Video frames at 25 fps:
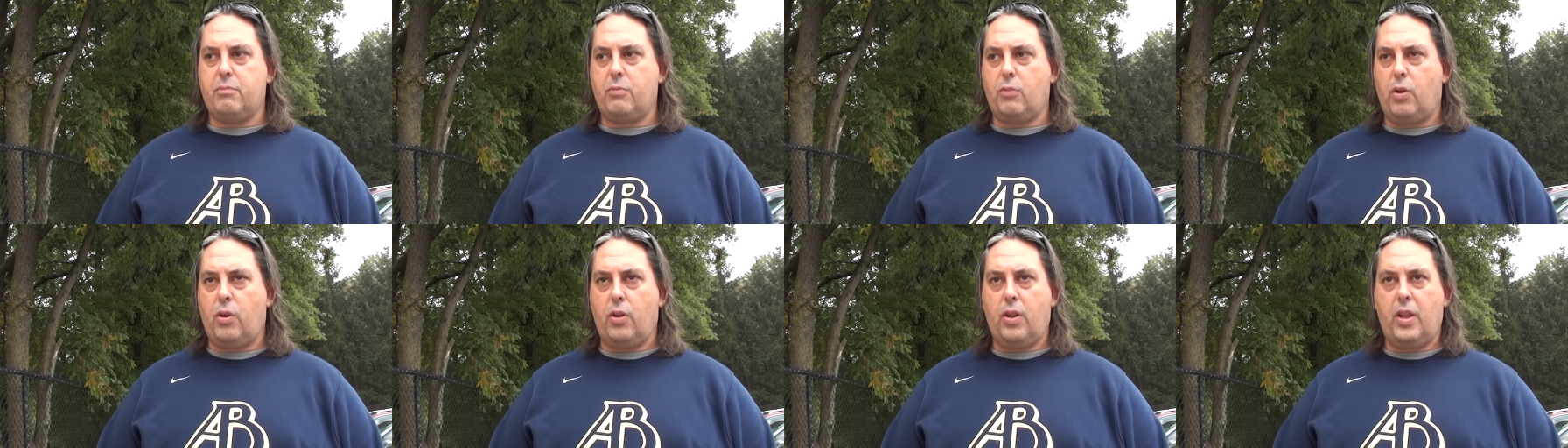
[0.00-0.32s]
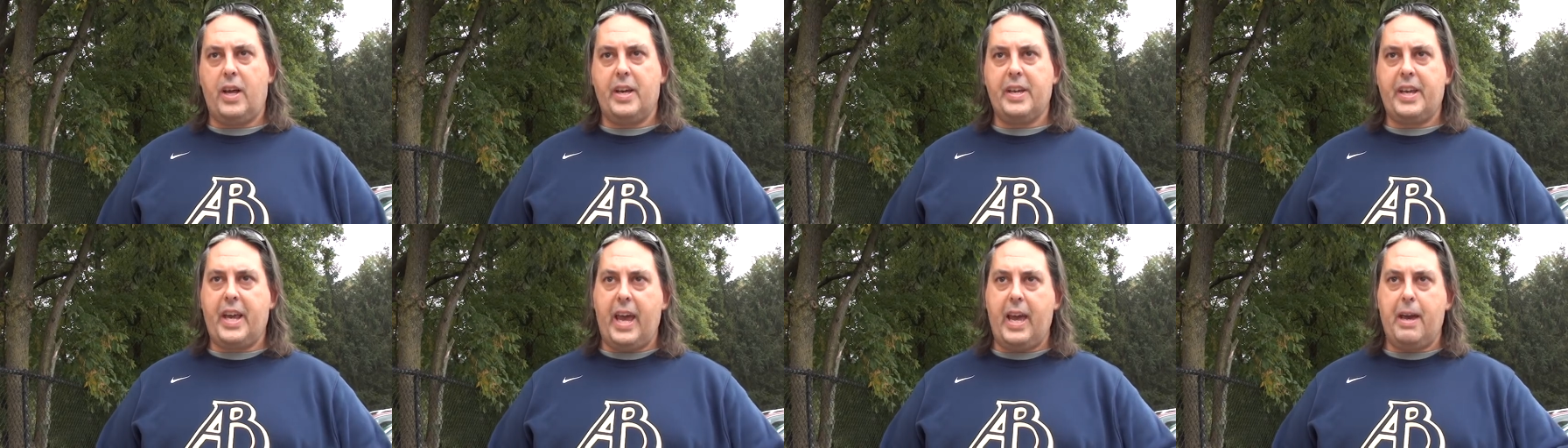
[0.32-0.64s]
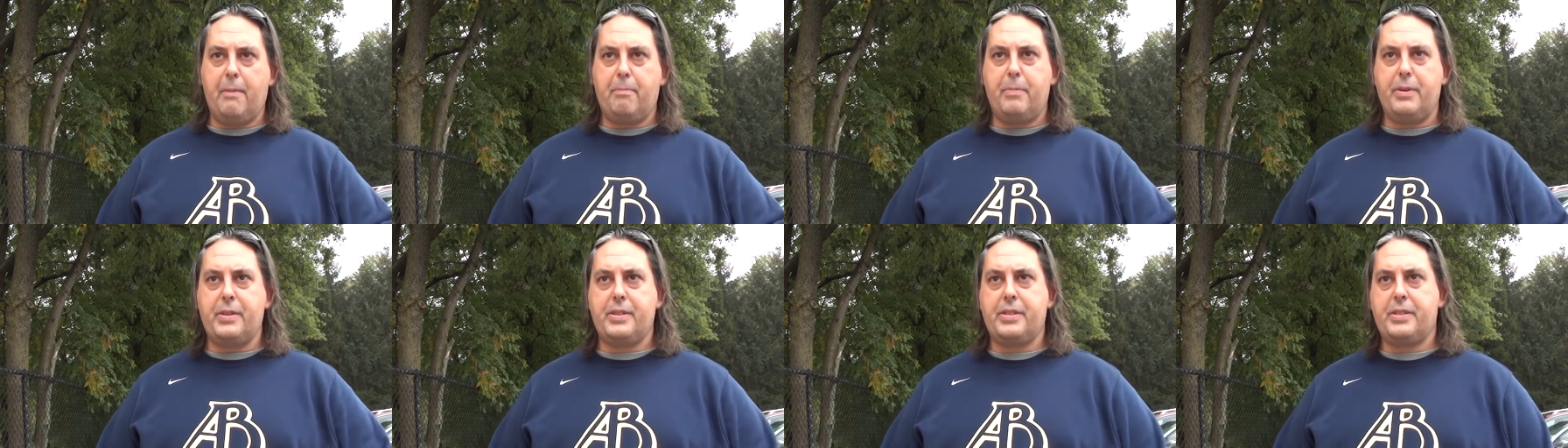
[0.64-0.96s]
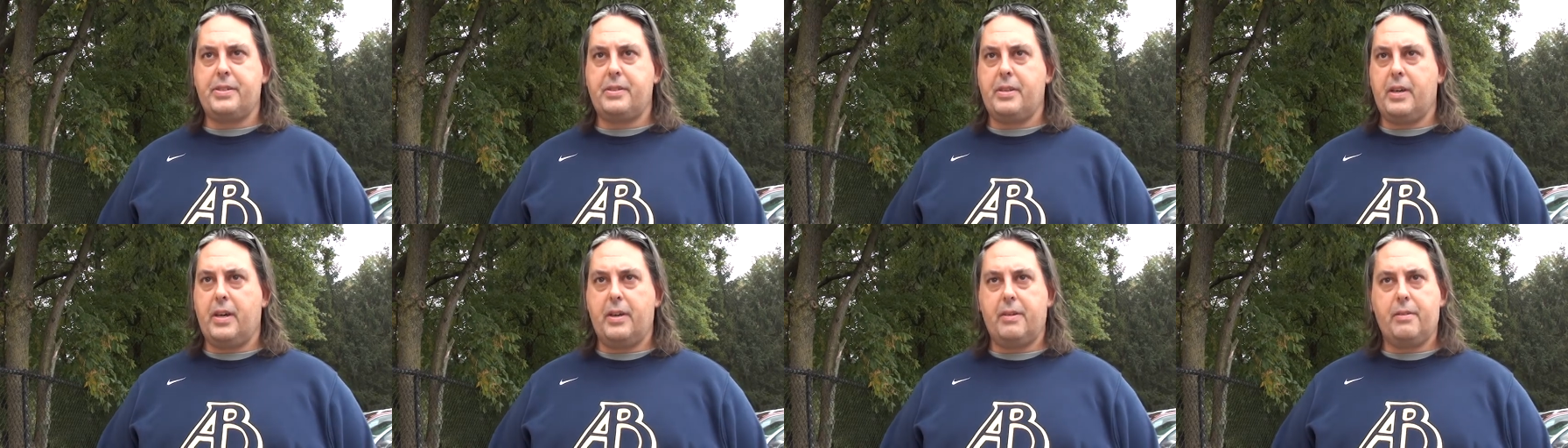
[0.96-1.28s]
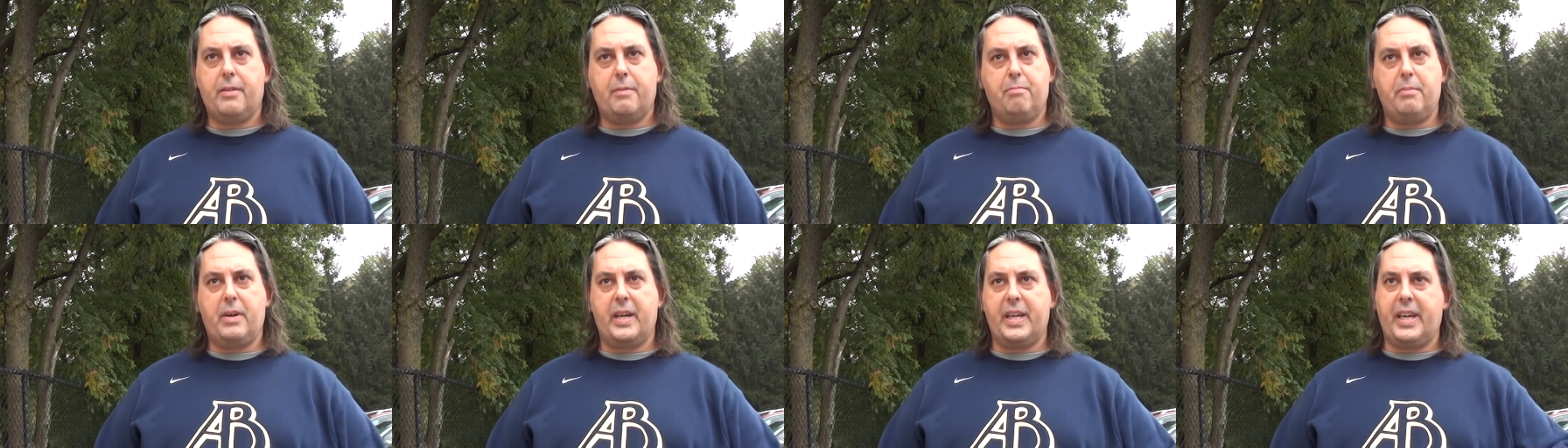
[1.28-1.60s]
all on campus.
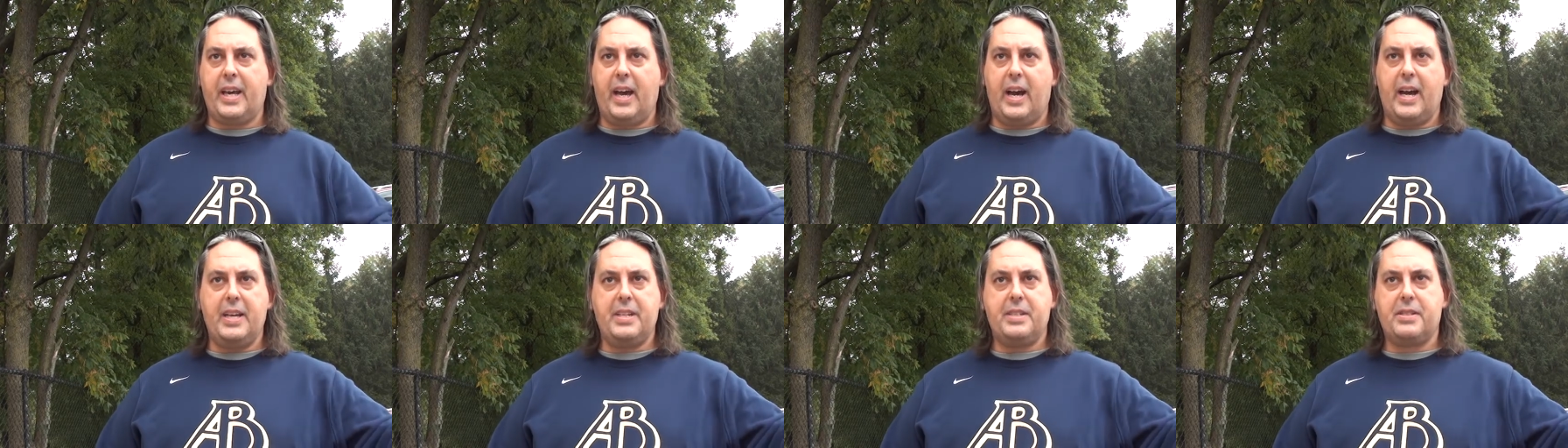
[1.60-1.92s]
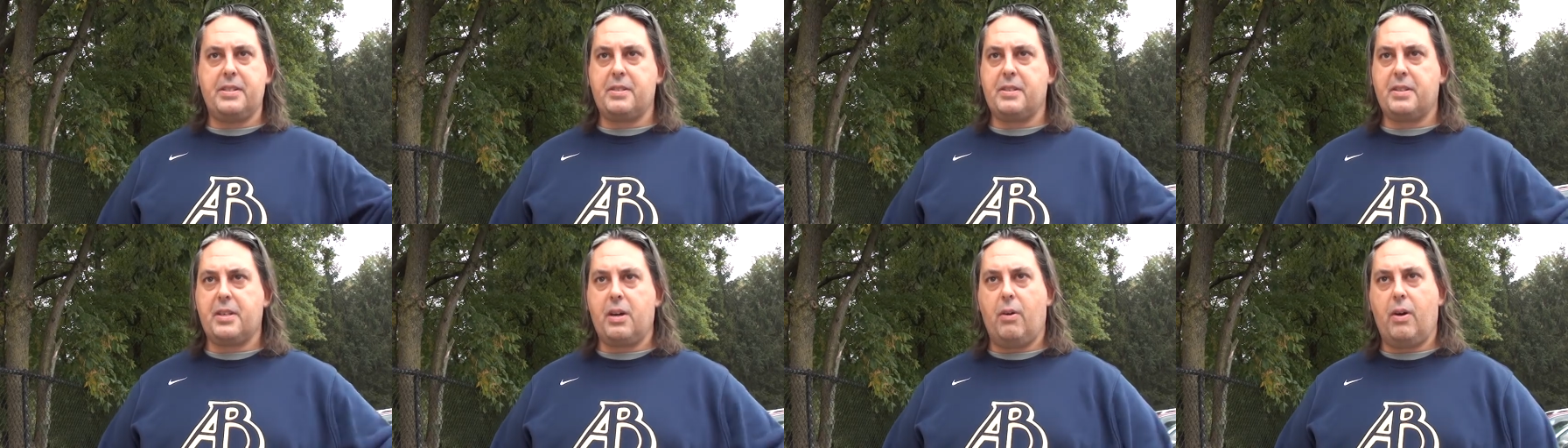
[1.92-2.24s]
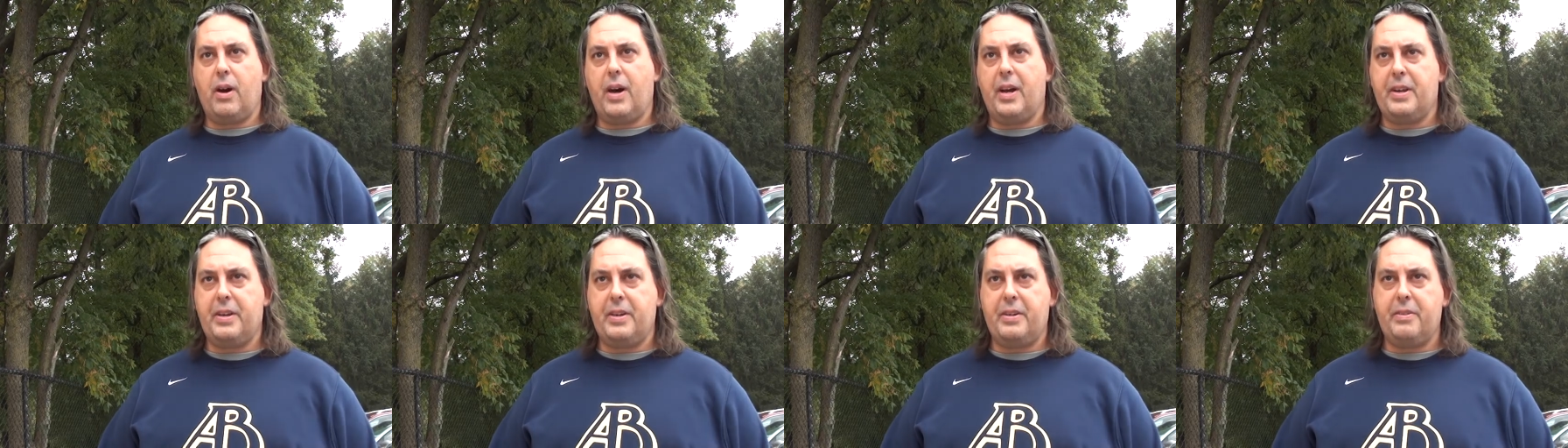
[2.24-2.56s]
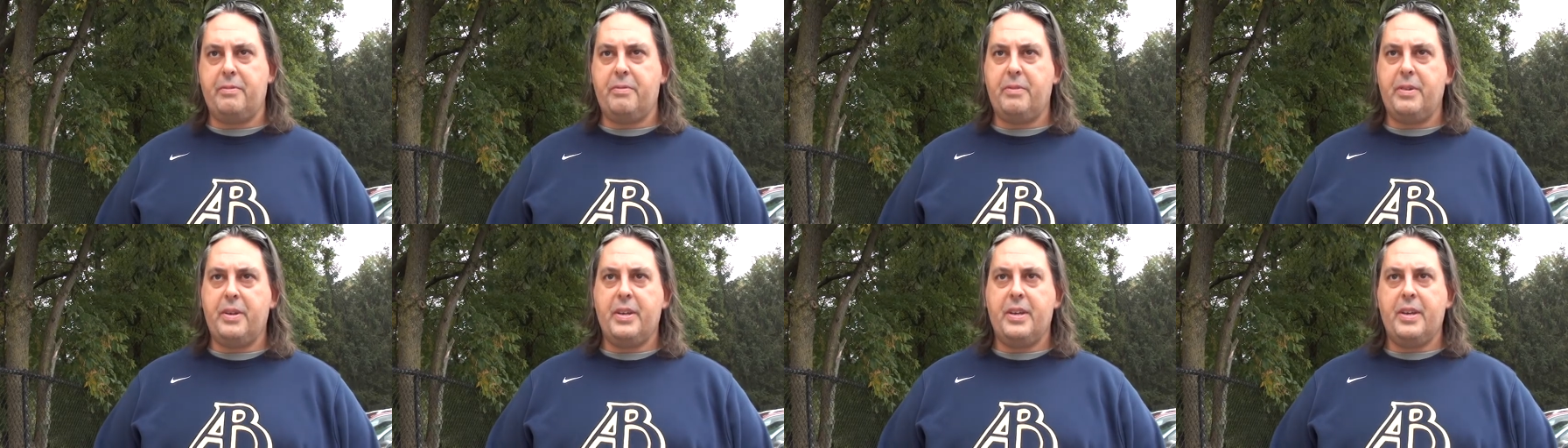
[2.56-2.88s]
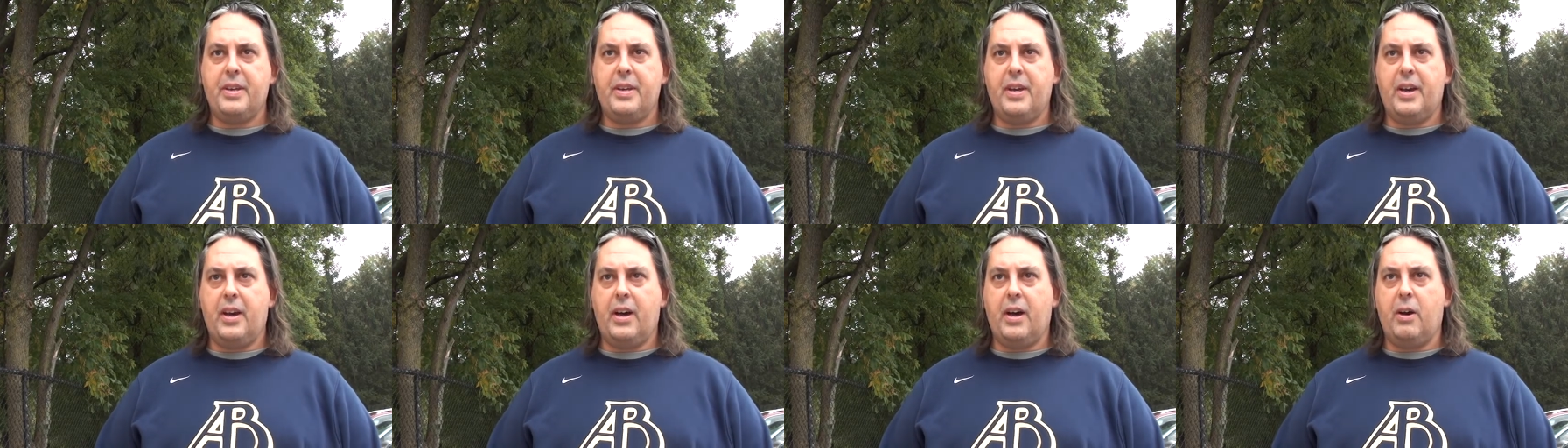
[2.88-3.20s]
my guys go hunting
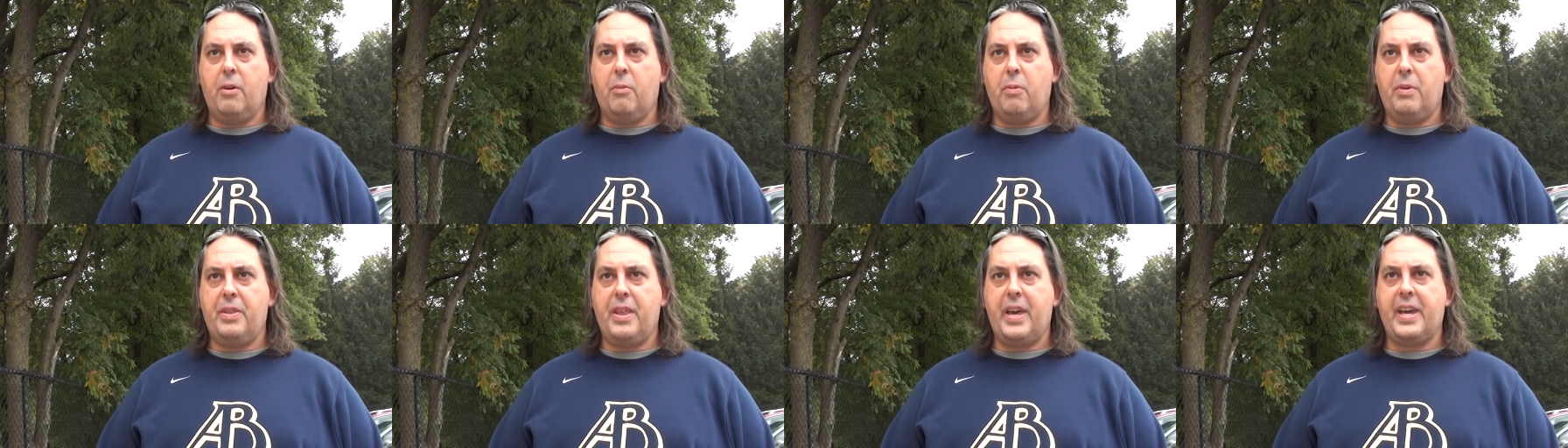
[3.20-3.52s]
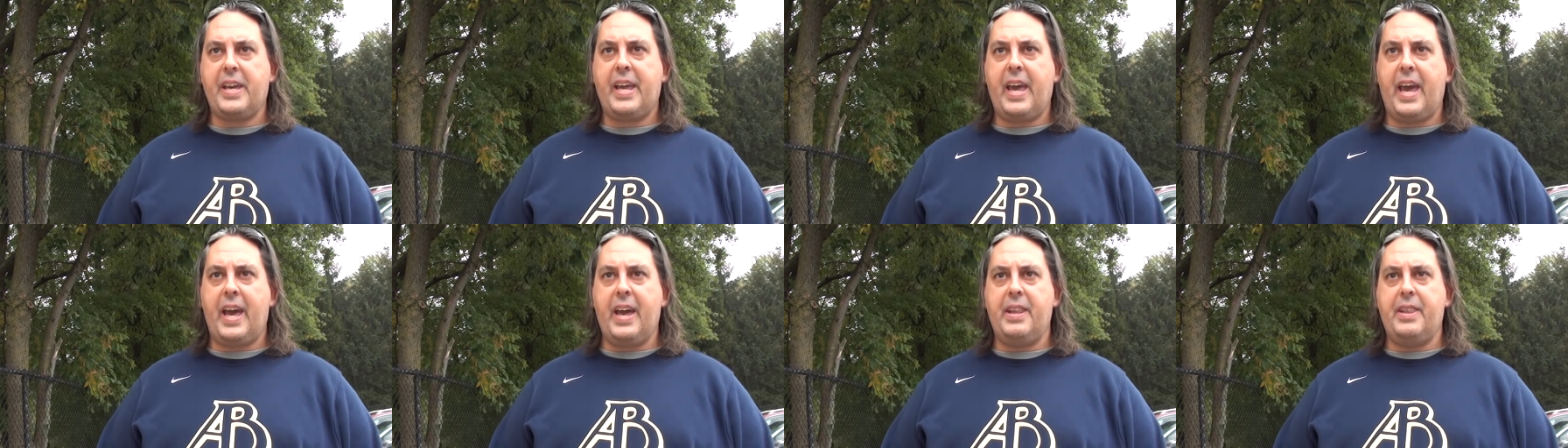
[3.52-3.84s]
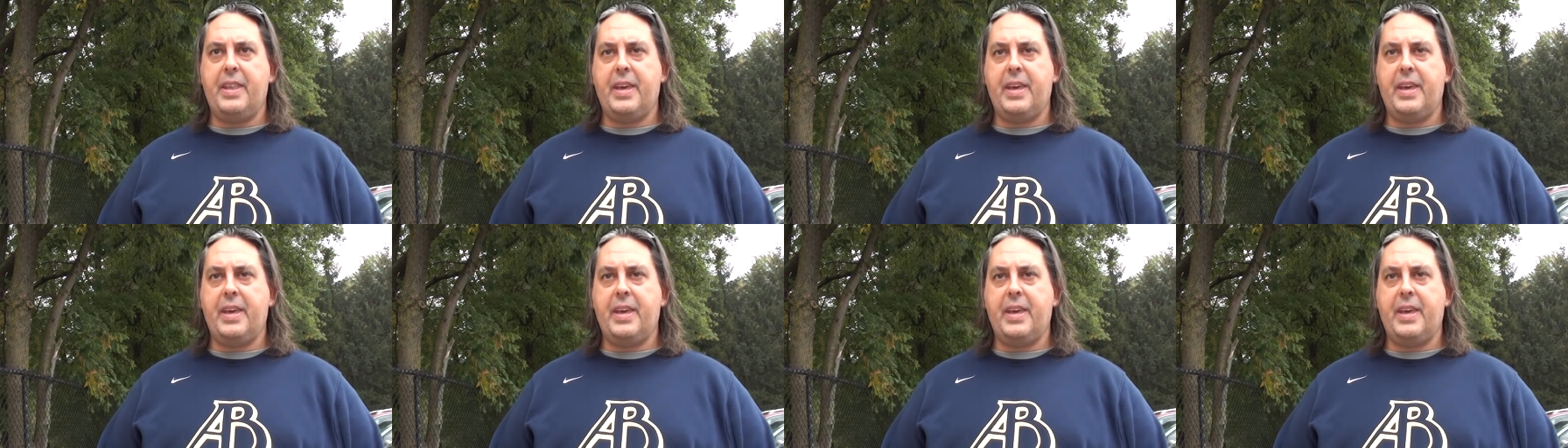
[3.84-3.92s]
when they can.